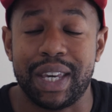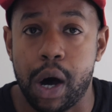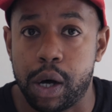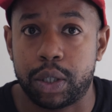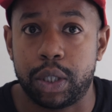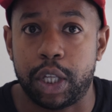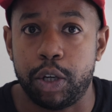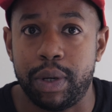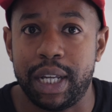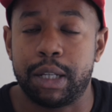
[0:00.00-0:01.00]
the answers that
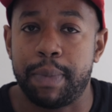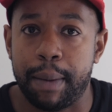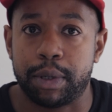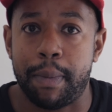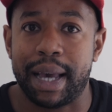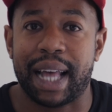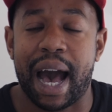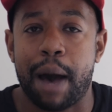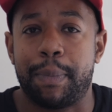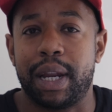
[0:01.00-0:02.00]
you need to be able to make that
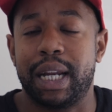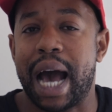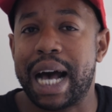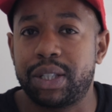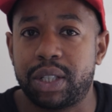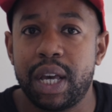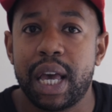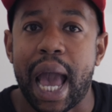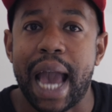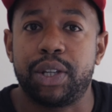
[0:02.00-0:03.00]
happen. And as
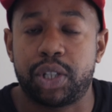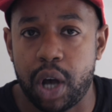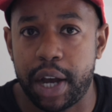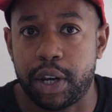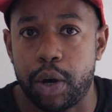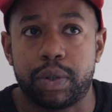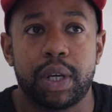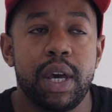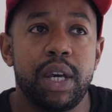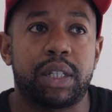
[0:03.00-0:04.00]
a side note,
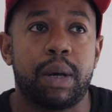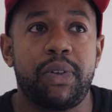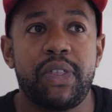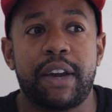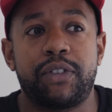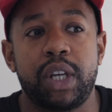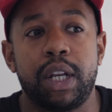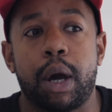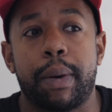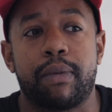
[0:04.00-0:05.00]
something that I've
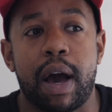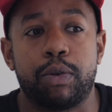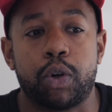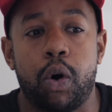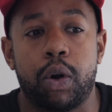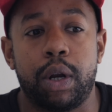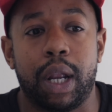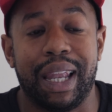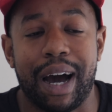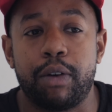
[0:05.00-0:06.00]
seen going around
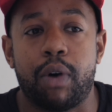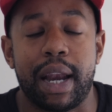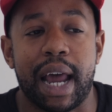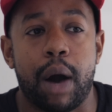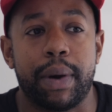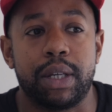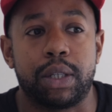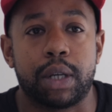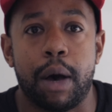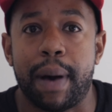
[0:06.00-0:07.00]
online right now
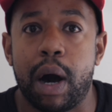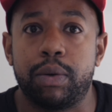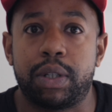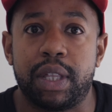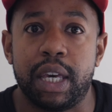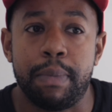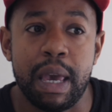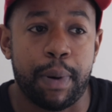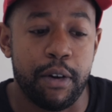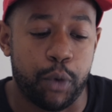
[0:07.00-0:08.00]
is about the
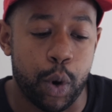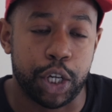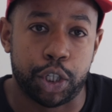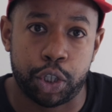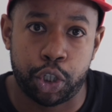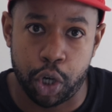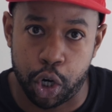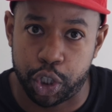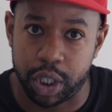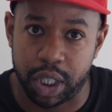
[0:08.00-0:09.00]
Meepo Voyager's
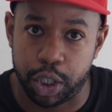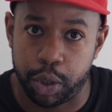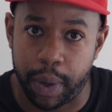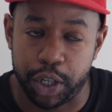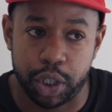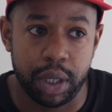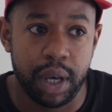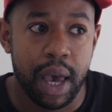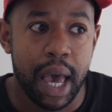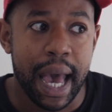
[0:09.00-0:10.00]
charging
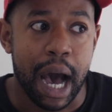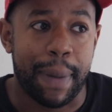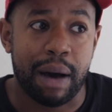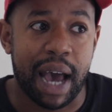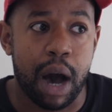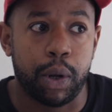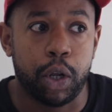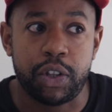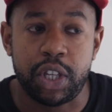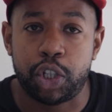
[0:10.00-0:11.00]
situation, about how a
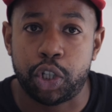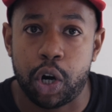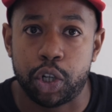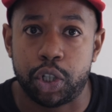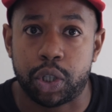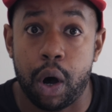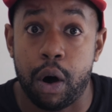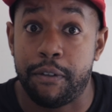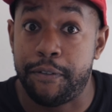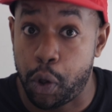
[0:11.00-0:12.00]
lot of these chargers
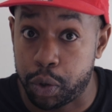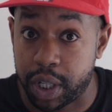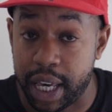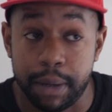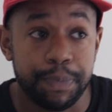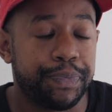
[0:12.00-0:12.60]
are faulty.